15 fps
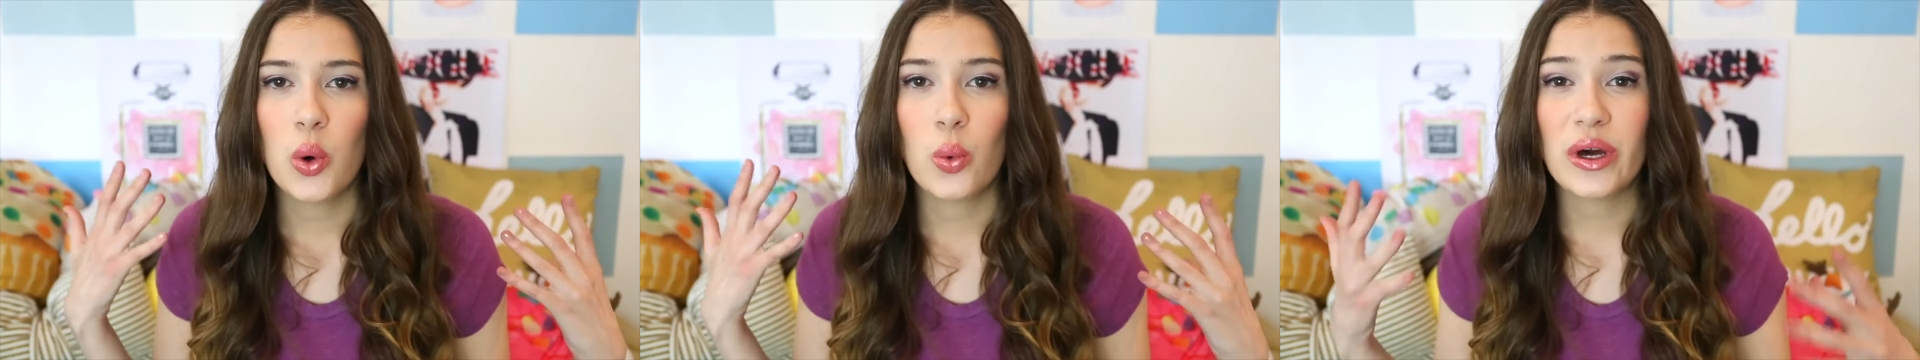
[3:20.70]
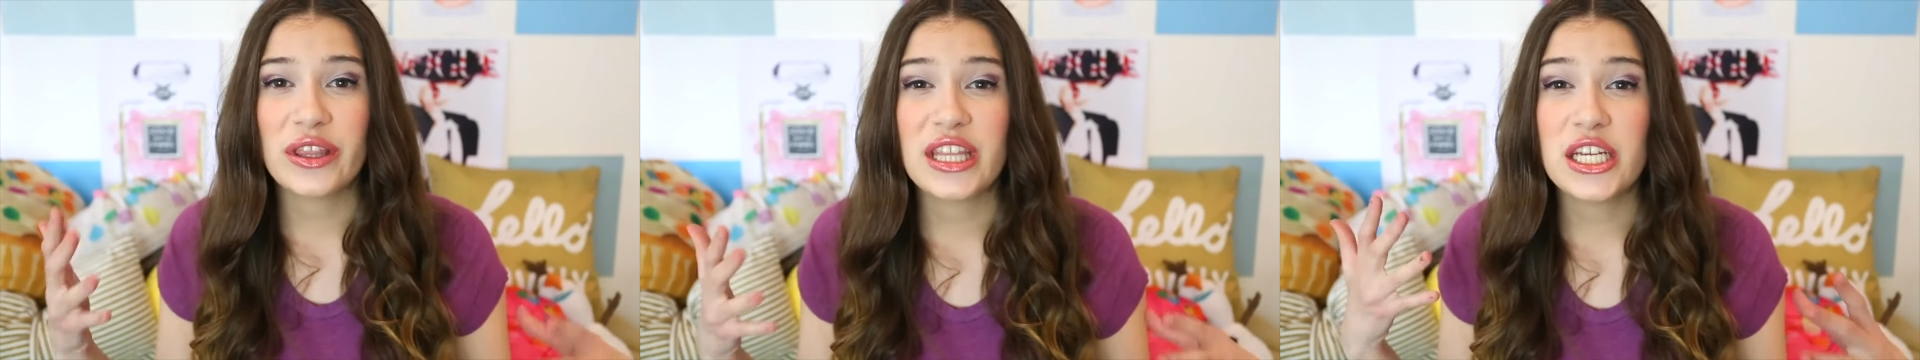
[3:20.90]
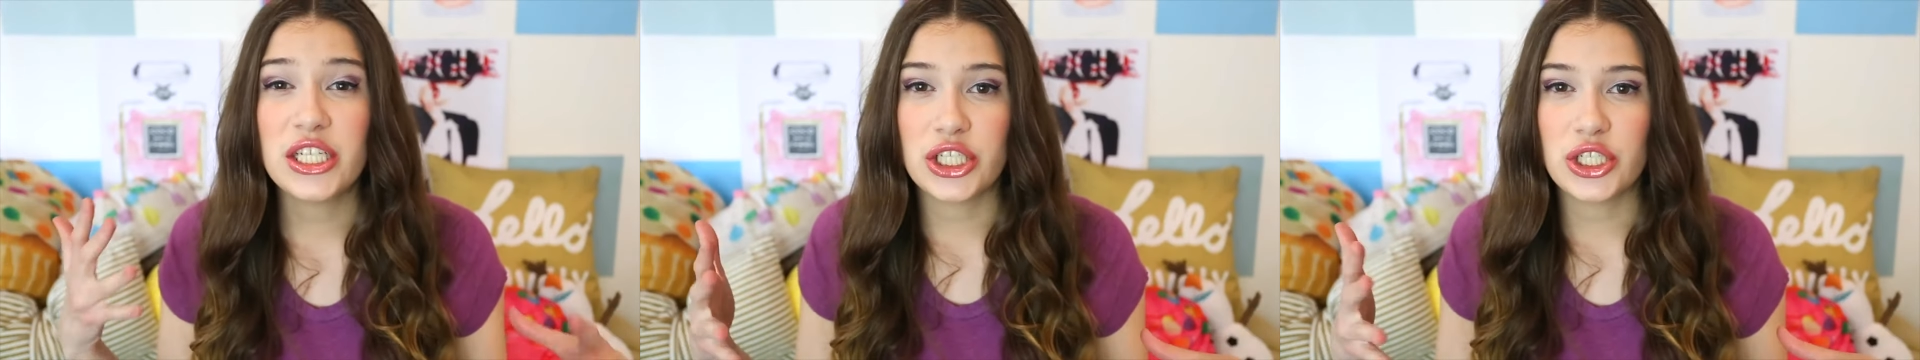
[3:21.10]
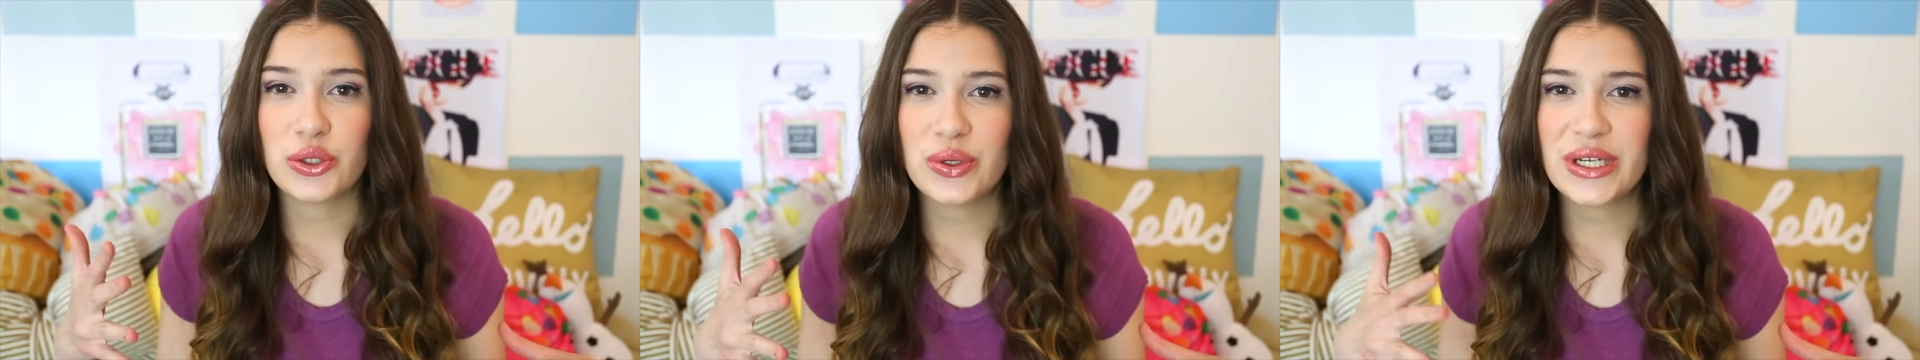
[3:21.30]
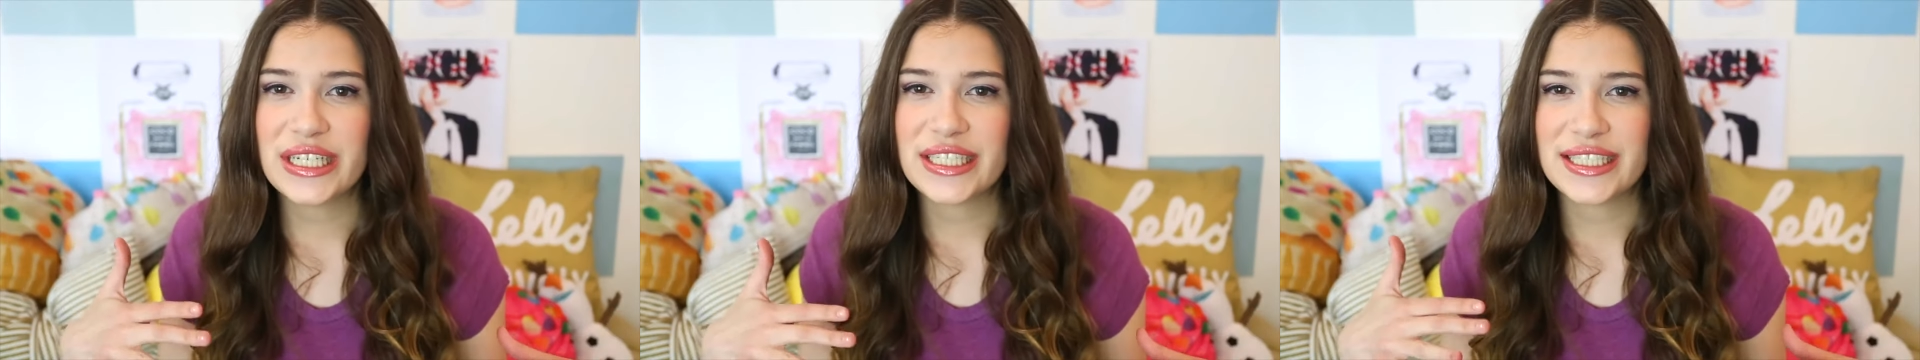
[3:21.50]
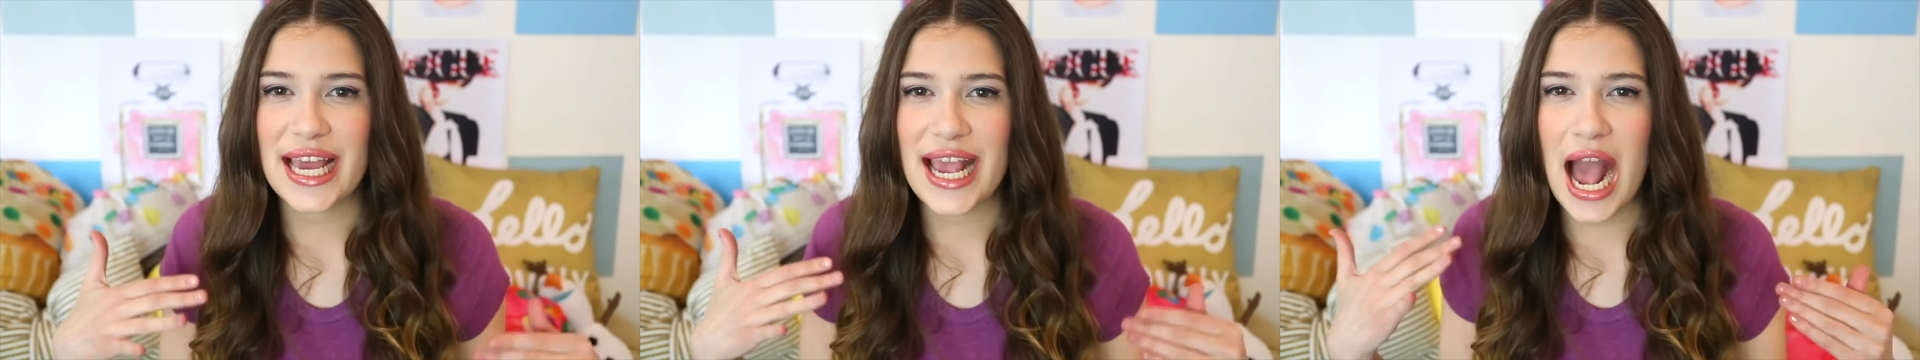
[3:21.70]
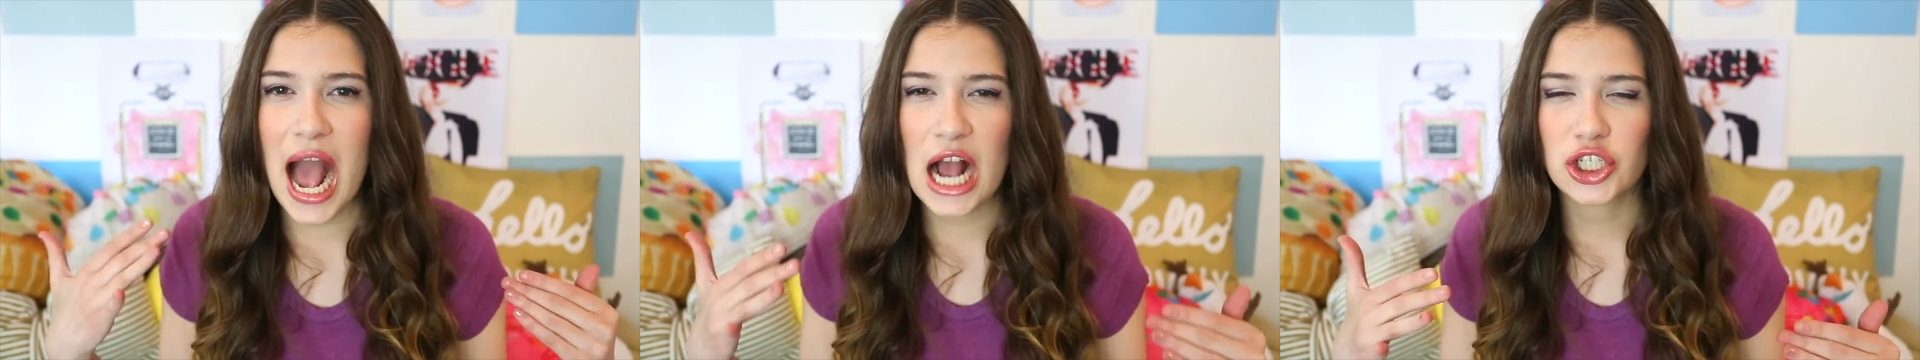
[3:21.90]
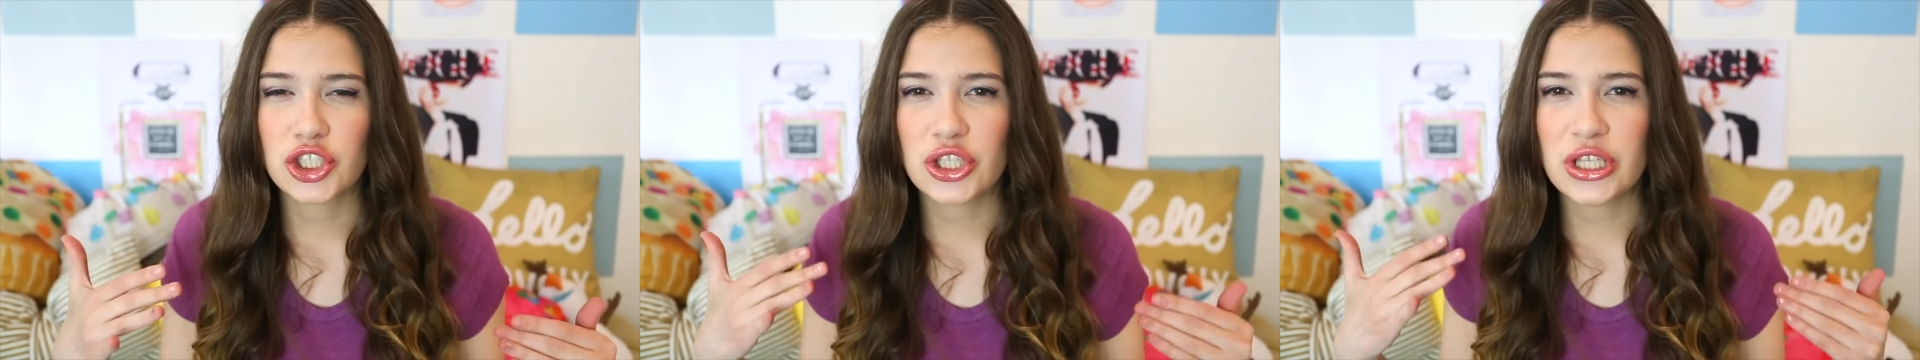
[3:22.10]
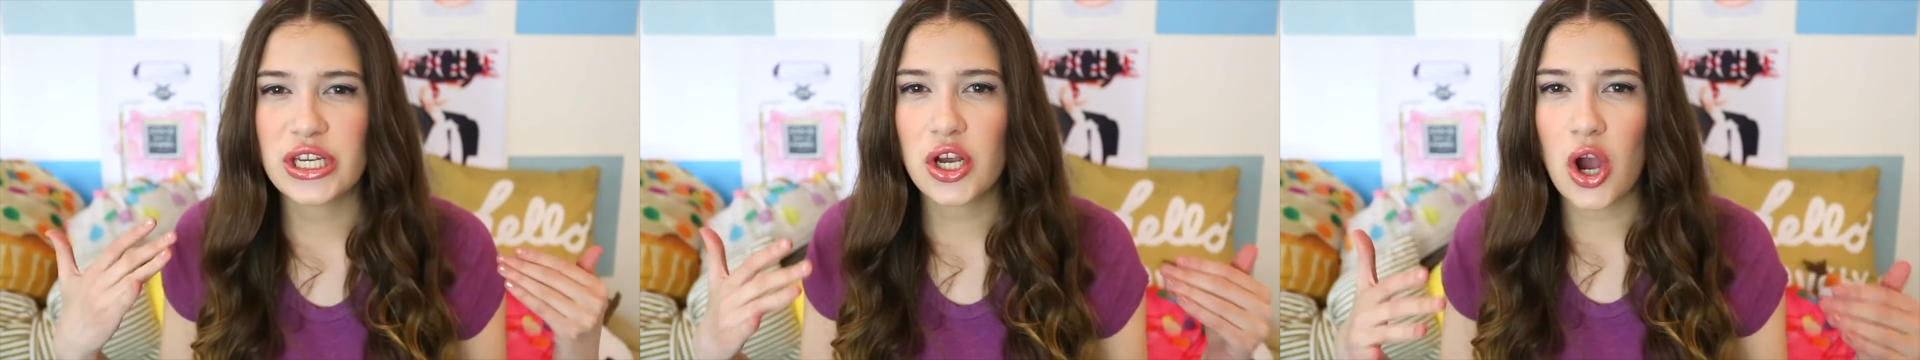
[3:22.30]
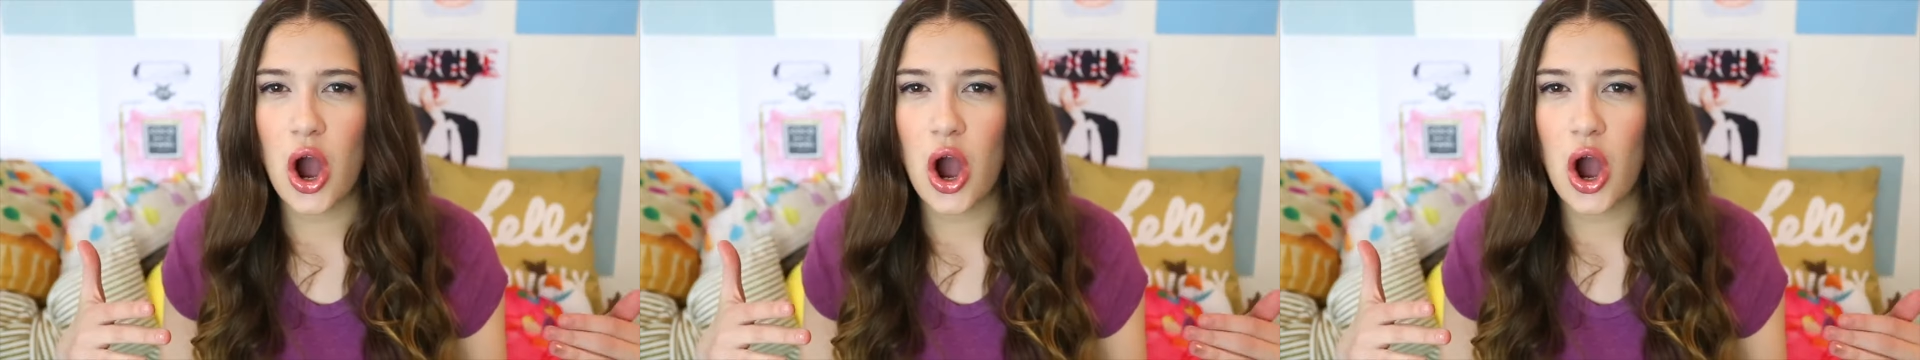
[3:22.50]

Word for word: what they do is they actually